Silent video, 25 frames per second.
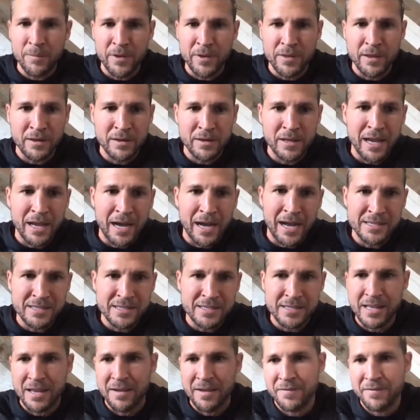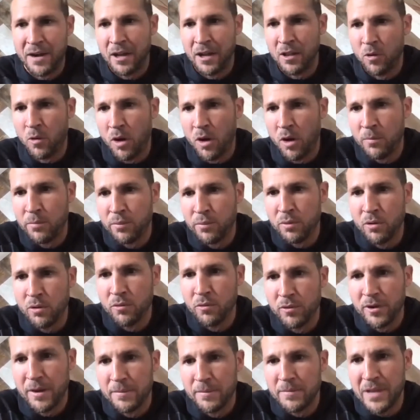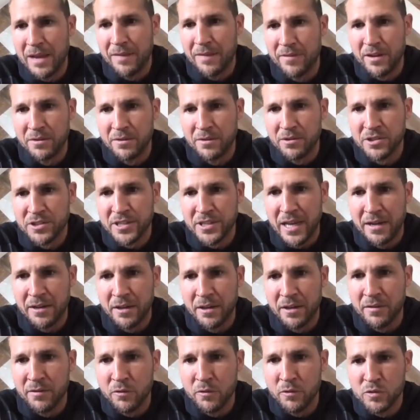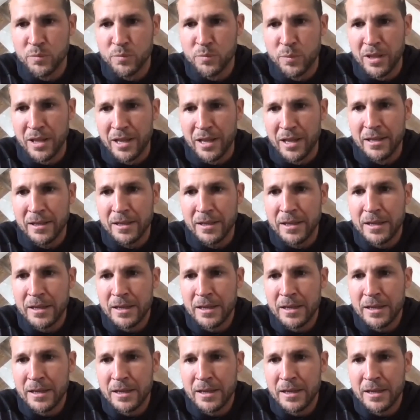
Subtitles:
and then guys, as they follow our program, to have an understanding of who's playing.